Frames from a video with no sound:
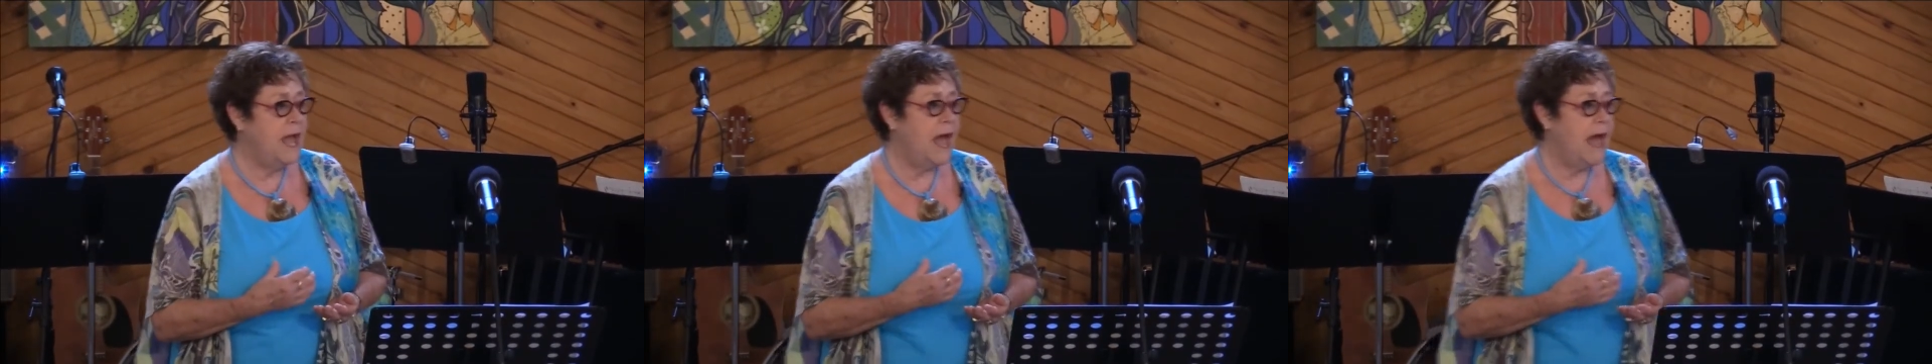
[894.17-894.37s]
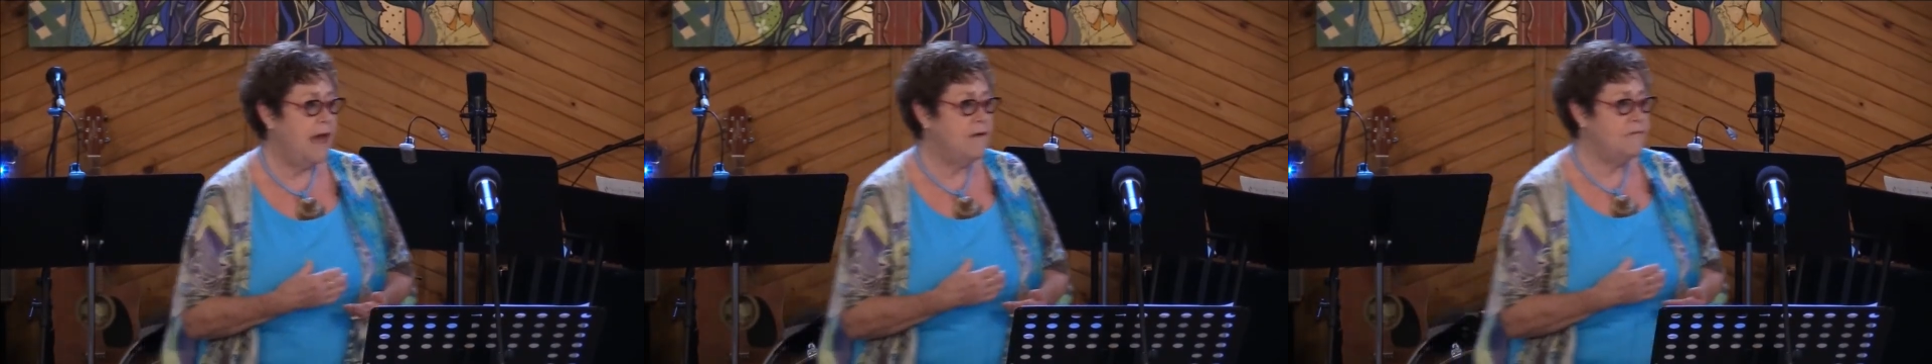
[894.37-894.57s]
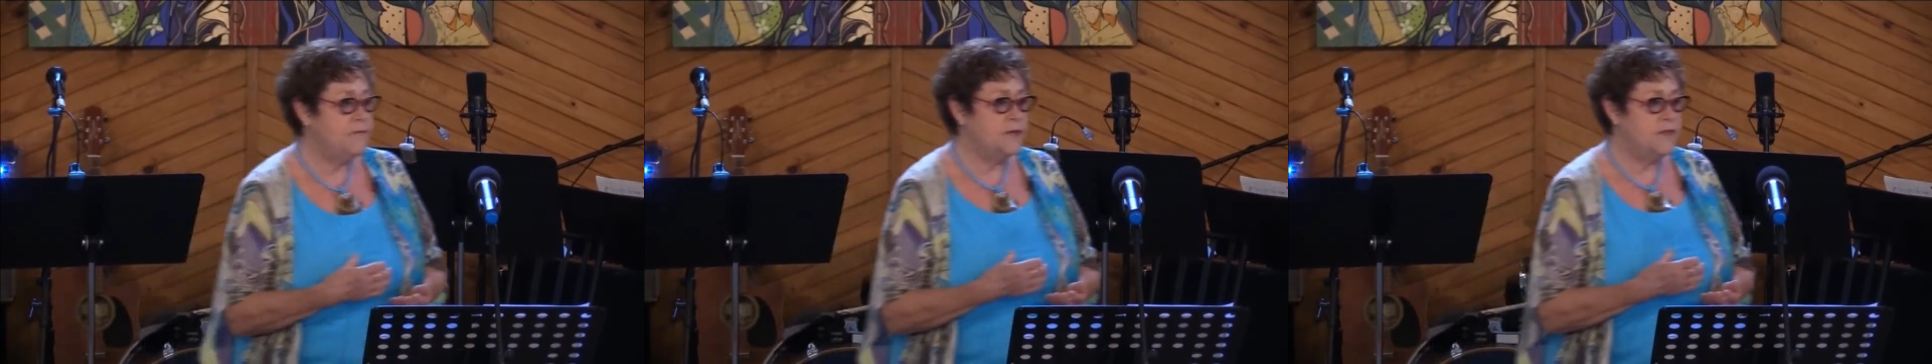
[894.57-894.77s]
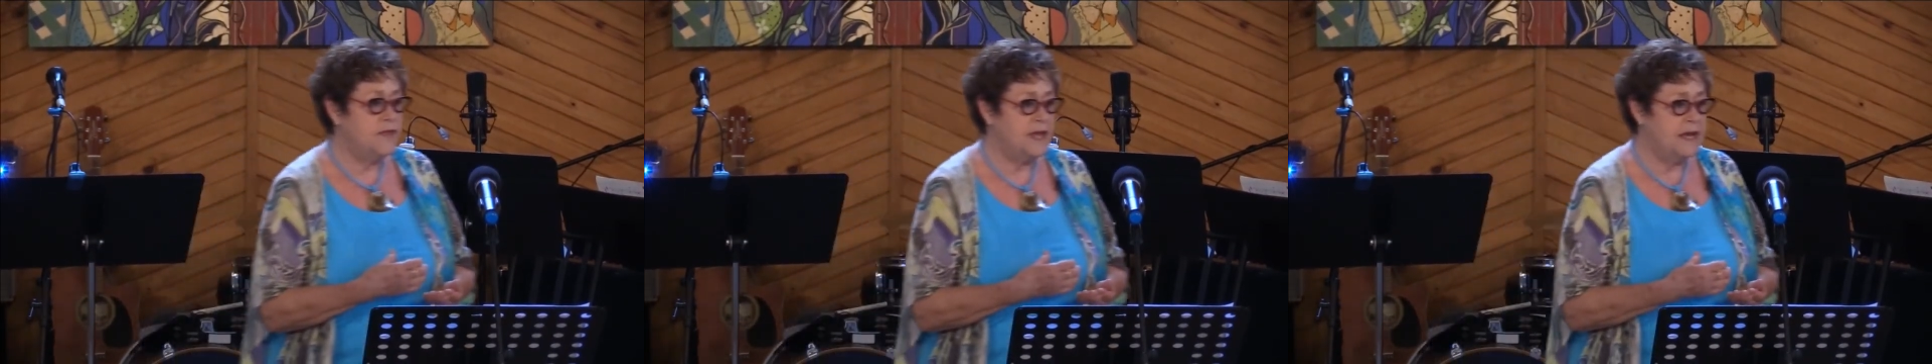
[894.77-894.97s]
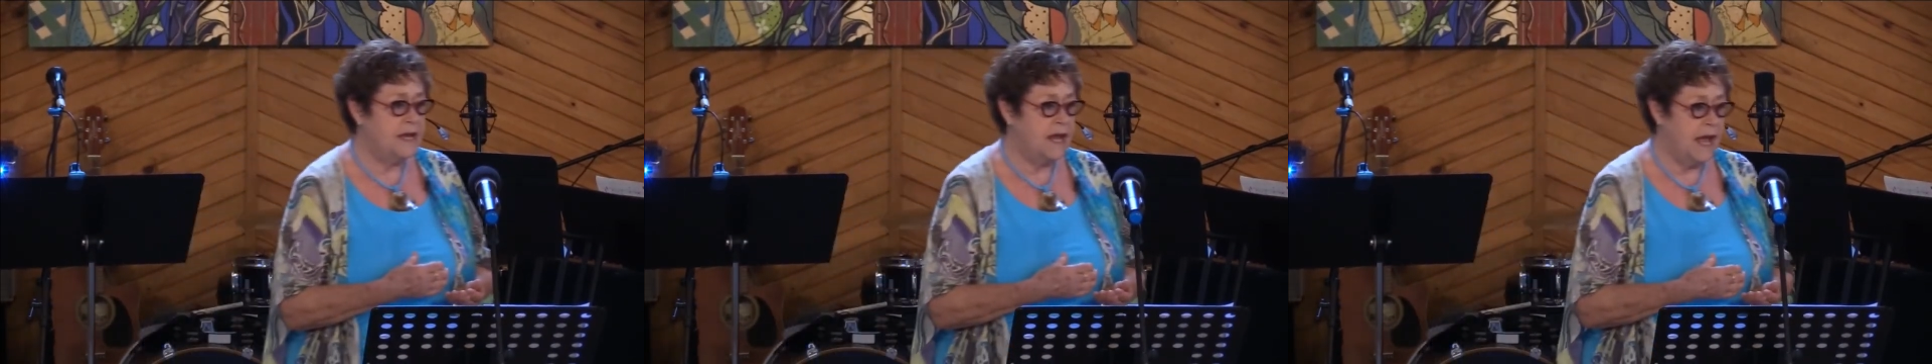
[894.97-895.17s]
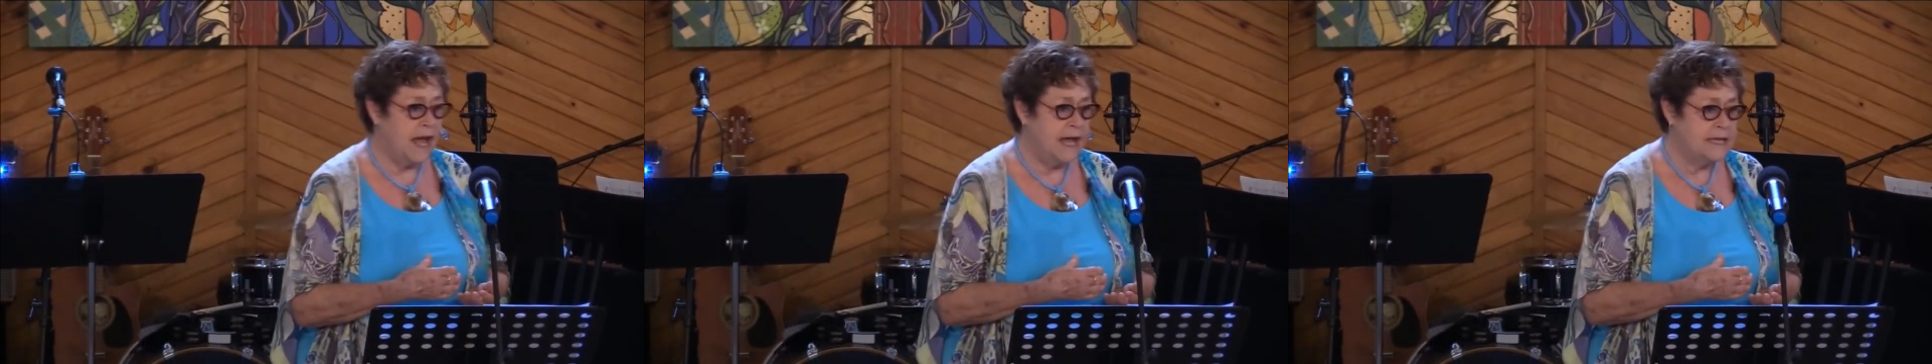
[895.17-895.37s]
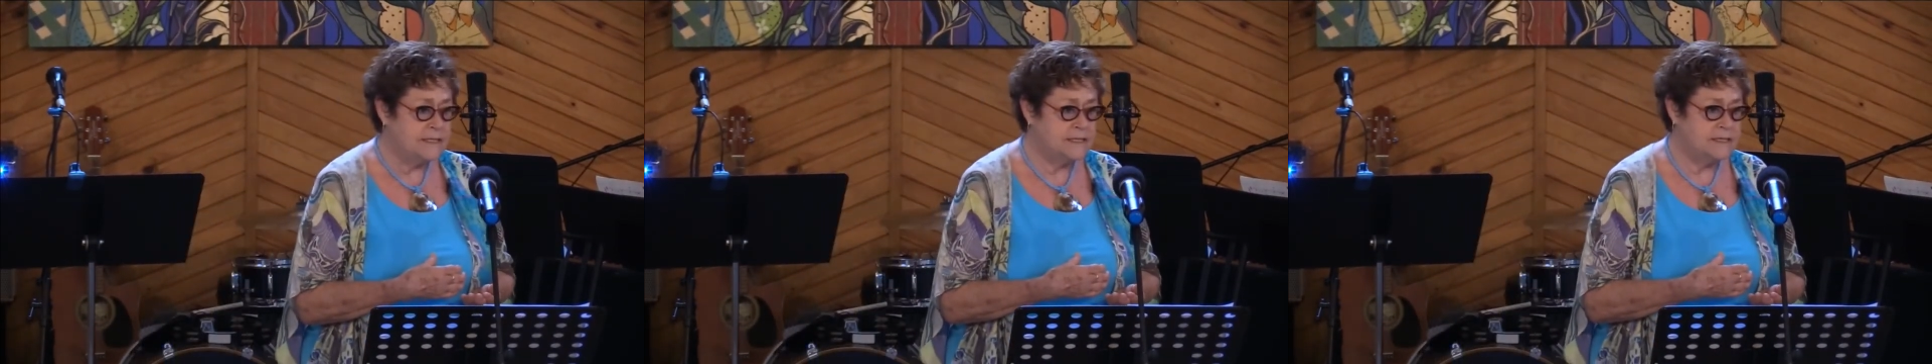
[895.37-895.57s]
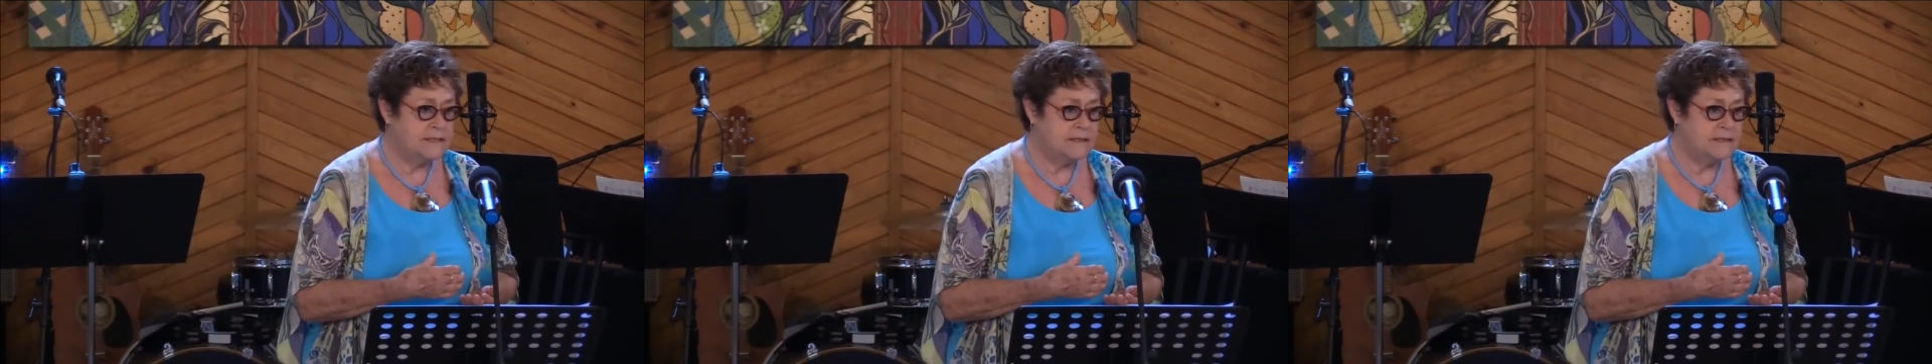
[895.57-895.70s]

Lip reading: have within us.